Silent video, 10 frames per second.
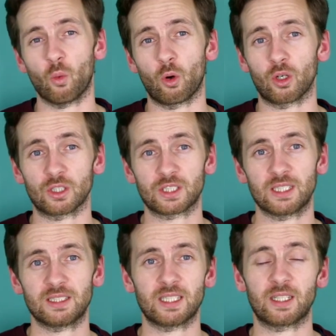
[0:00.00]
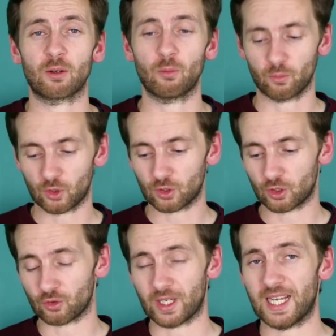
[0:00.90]
was to
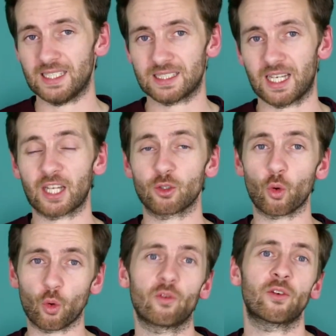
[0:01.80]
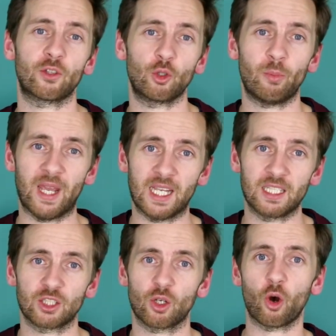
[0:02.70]
create an overview
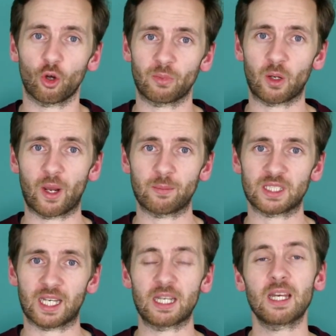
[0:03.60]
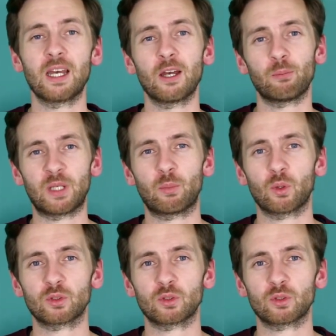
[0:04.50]
page on my website. People